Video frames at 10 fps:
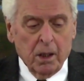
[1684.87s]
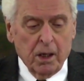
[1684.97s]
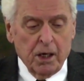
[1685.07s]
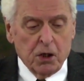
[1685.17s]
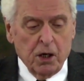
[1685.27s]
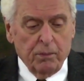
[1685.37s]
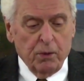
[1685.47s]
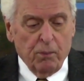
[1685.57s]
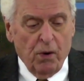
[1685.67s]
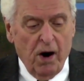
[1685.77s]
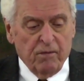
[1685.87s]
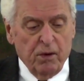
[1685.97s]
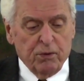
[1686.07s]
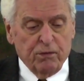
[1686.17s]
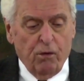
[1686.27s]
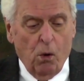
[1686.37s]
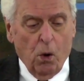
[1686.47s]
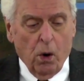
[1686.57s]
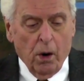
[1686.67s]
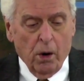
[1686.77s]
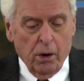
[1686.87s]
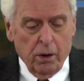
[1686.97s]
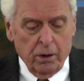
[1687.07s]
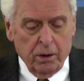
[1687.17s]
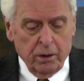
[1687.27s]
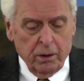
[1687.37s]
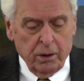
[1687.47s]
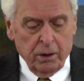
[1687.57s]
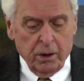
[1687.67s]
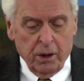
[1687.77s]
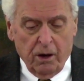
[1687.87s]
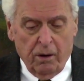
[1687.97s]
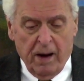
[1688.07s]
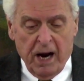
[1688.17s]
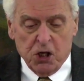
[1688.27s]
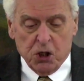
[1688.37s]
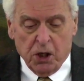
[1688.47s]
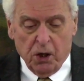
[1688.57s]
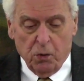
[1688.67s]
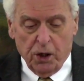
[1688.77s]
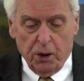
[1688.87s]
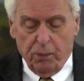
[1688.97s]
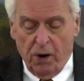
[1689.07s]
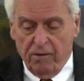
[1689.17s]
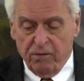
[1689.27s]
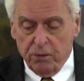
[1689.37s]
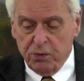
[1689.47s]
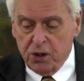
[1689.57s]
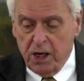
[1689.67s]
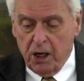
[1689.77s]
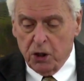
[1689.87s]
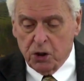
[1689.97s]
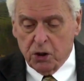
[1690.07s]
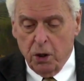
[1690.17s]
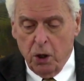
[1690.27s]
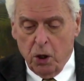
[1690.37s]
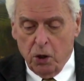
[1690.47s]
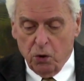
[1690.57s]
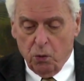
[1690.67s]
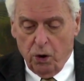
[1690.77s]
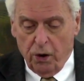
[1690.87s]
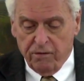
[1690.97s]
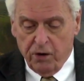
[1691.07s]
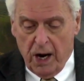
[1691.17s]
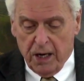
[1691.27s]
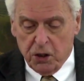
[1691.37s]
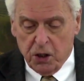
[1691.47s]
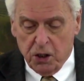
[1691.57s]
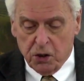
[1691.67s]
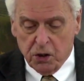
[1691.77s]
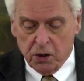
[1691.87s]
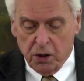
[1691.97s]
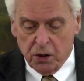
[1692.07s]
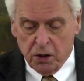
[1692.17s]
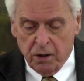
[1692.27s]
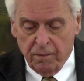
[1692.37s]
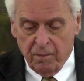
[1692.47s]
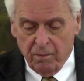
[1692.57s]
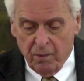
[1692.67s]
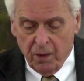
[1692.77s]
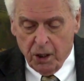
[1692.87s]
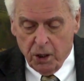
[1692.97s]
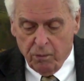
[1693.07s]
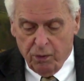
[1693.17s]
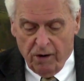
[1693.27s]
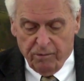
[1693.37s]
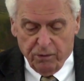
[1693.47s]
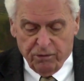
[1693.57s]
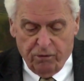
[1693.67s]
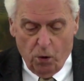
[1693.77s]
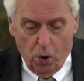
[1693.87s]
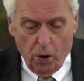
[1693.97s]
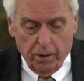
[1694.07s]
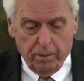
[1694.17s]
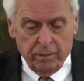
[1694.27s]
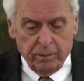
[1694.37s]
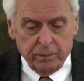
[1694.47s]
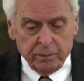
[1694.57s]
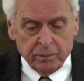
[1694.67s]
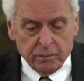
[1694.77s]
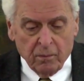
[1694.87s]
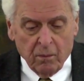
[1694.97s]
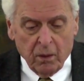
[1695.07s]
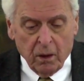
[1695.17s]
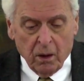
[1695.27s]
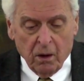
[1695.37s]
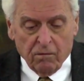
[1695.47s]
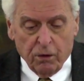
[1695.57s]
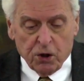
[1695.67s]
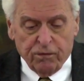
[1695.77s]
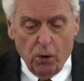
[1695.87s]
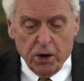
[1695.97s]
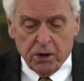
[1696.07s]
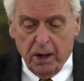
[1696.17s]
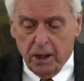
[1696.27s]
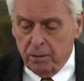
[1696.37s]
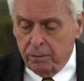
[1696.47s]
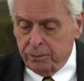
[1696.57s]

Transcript: Let's come to Proverbs 4. Amazing what the Proverbs tell us, and the Word of God teaches us. Proverbs 4, verse 14.